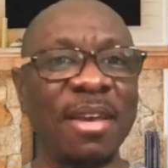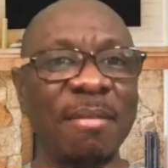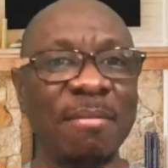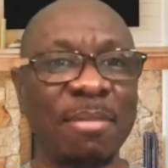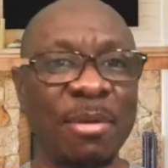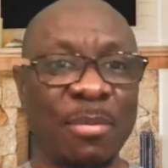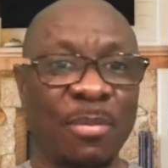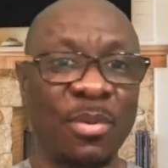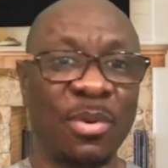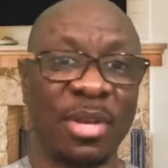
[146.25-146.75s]

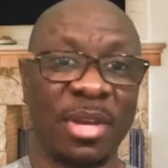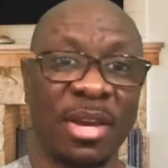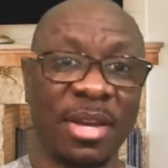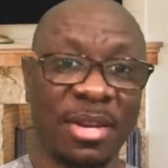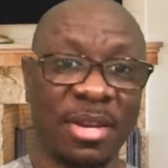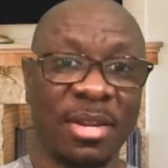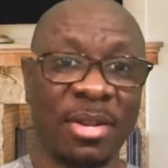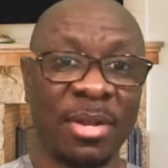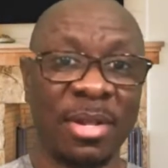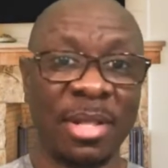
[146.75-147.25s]
people get
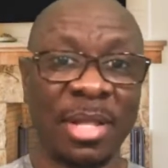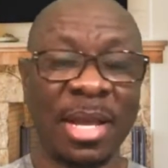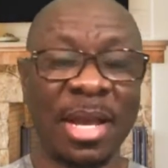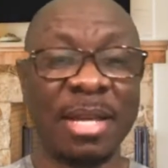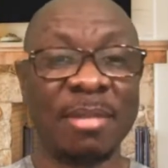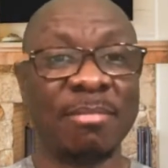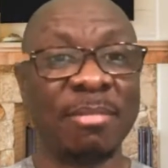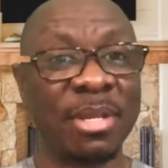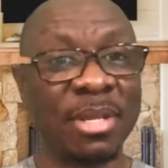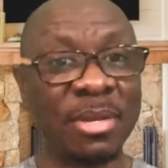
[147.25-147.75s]
online
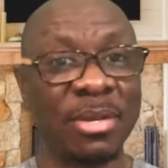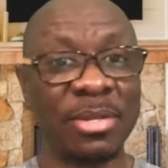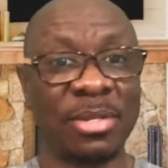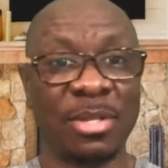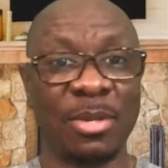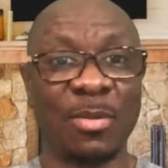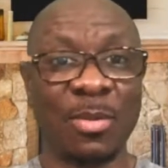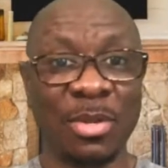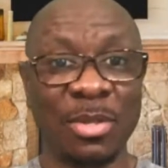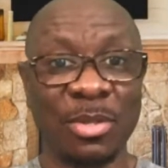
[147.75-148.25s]
because they
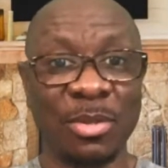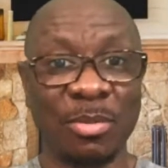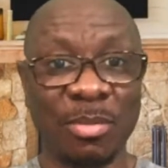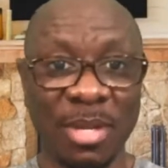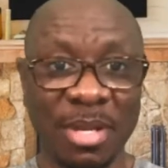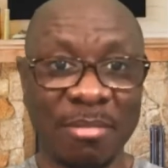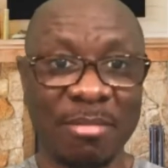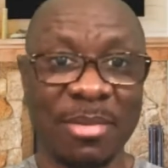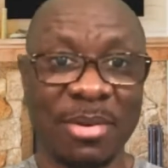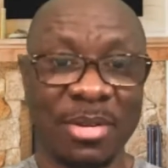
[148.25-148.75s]
want to
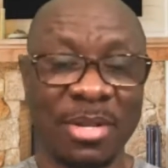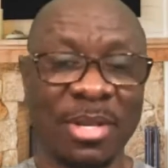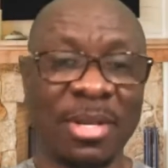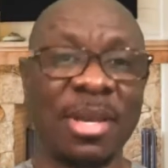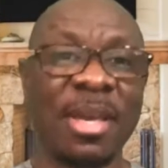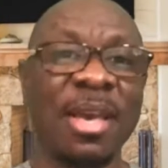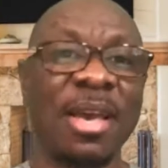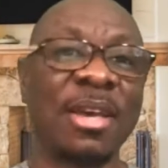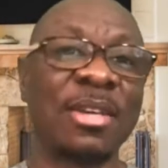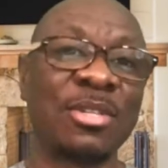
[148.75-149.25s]
make money,
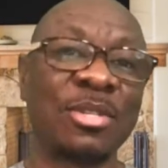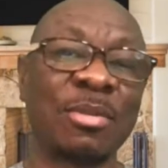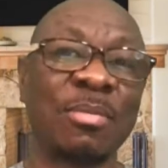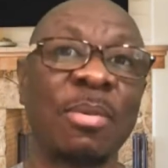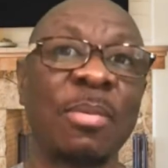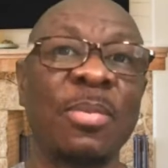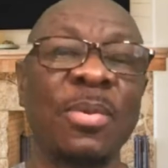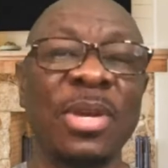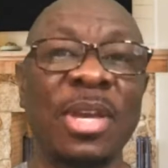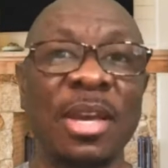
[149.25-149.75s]
and some
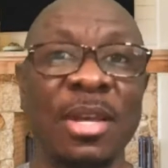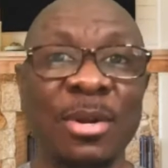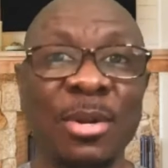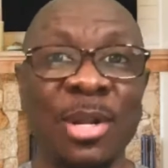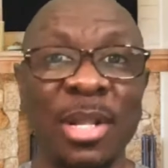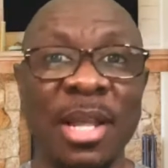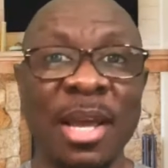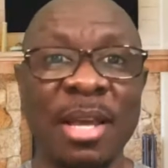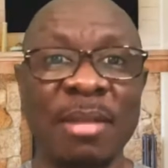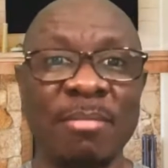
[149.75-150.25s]
people get
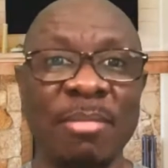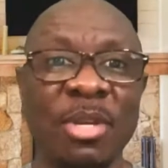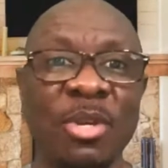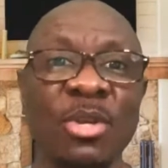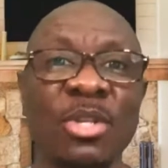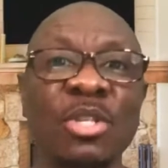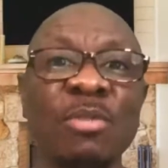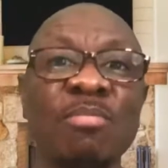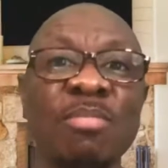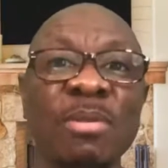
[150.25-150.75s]
online
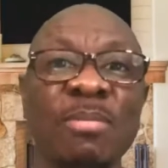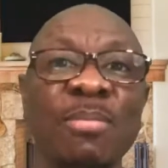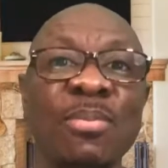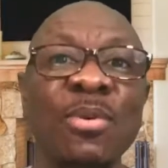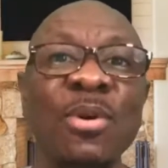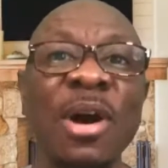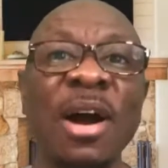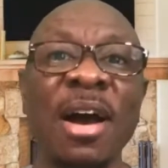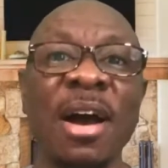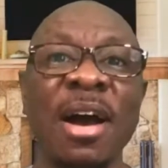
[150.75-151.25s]
because people
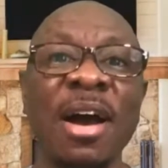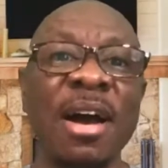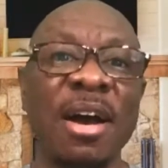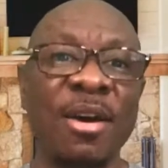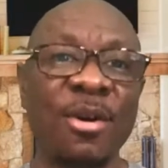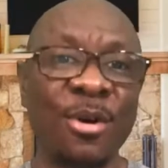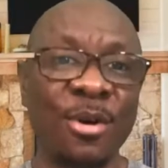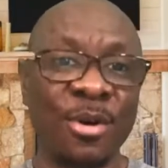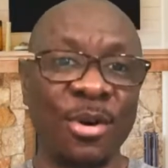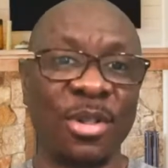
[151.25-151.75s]
are
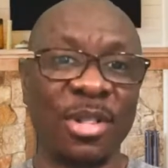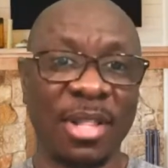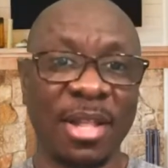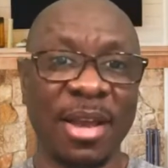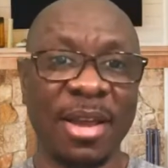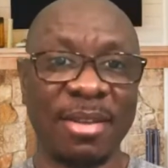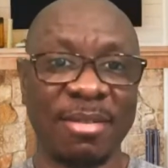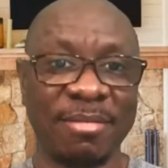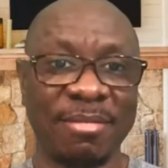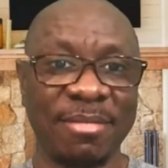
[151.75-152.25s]
online.